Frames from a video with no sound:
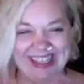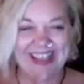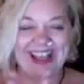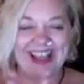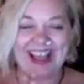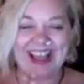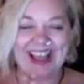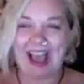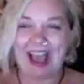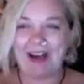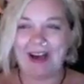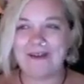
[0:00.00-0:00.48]

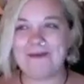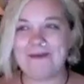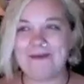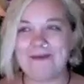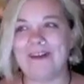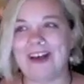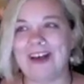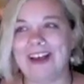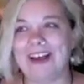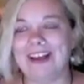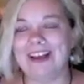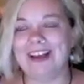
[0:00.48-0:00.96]
How
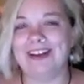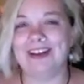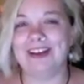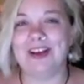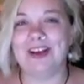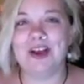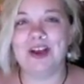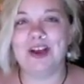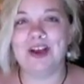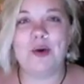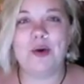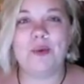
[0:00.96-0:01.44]
fun.
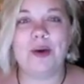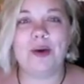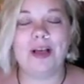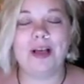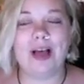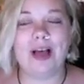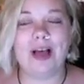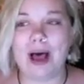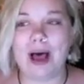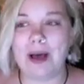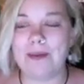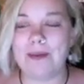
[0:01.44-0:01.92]
Well,
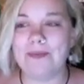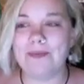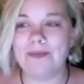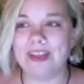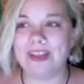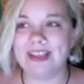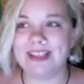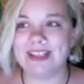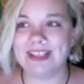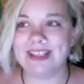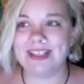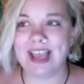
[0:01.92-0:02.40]

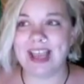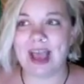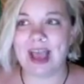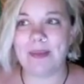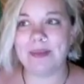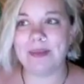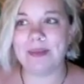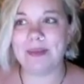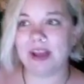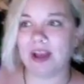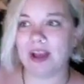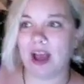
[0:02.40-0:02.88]
let's see,
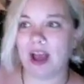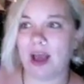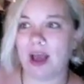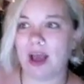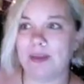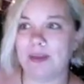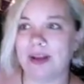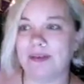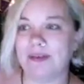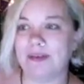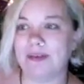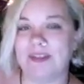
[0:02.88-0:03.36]
I'm
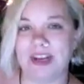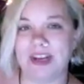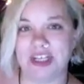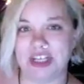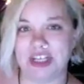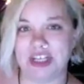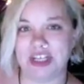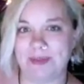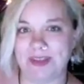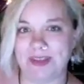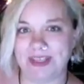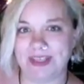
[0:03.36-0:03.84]
gonna finish
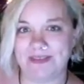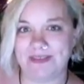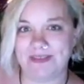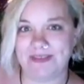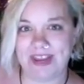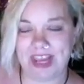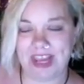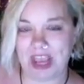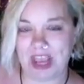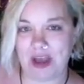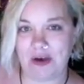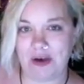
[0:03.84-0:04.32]
up this
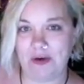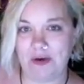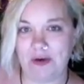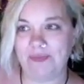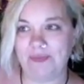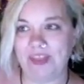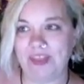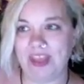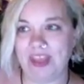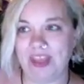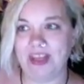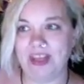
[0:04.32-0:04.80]
video
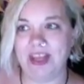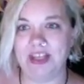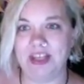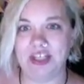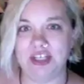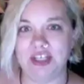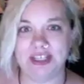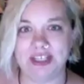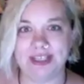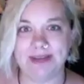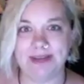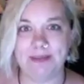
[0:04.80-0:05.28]
in
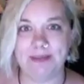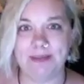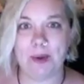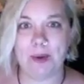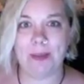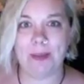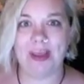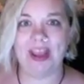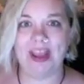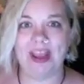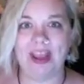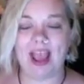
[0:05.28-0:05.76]
just a
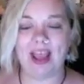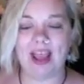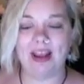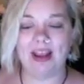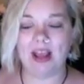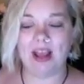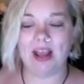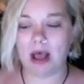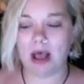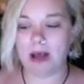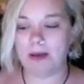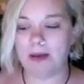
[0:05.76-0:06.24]
moment. And
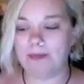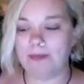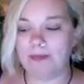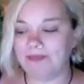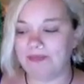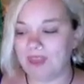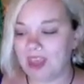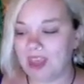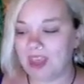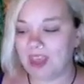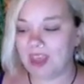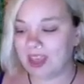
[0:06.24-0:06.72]

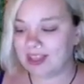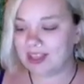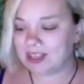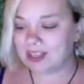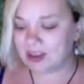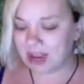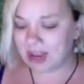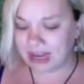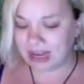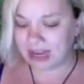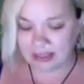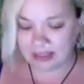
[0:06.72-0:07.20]
is there
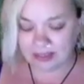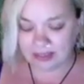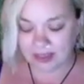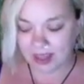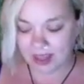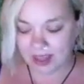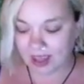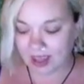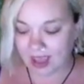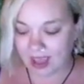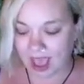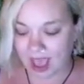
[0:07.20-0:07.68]

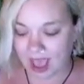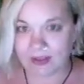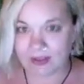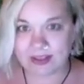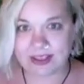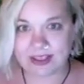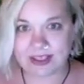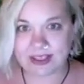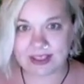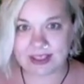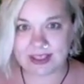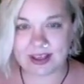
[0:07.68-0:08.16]
anything
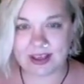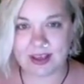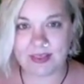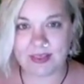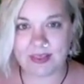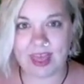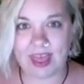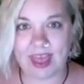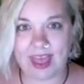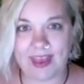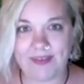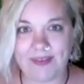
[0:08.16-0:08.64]
else
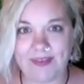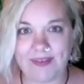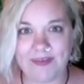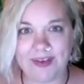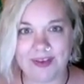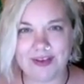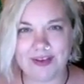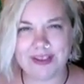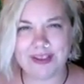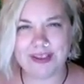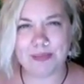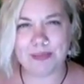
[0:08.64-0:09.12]
that
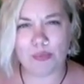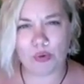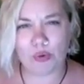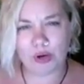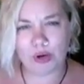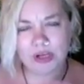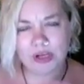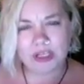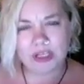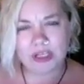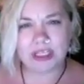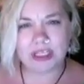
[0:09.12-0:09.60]
feels
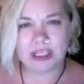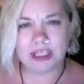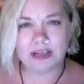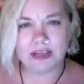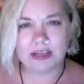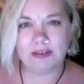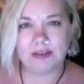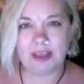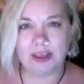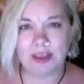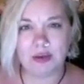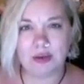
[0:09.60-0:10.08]
important to you
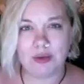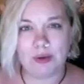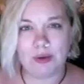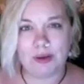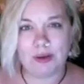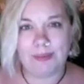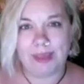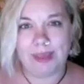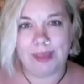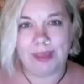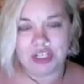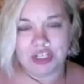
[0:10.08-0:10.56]
that you want to
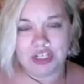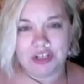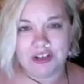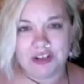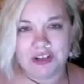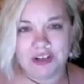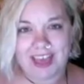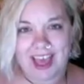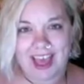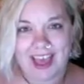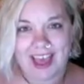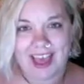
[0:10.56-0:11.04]
make sure
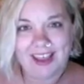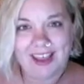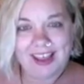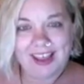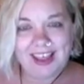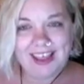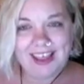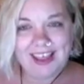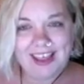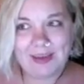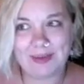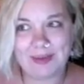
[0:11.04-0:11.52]
that
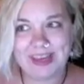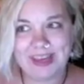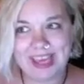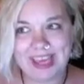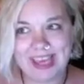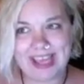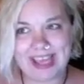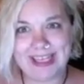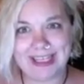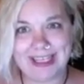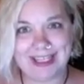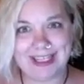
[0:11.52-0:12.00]
we get
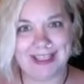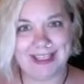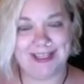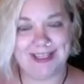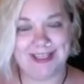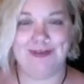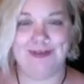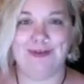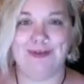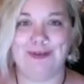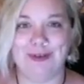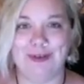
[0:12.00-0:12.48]
into this
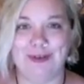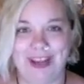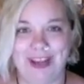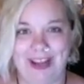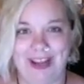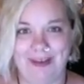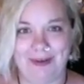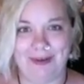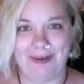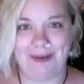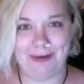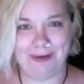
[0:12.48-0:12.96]
recording
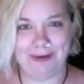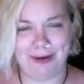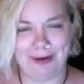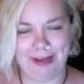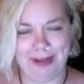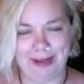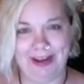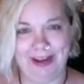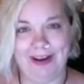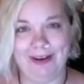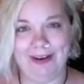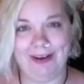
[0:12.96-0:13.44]
while we're
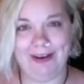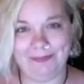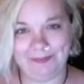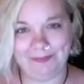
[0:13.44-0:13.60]
here?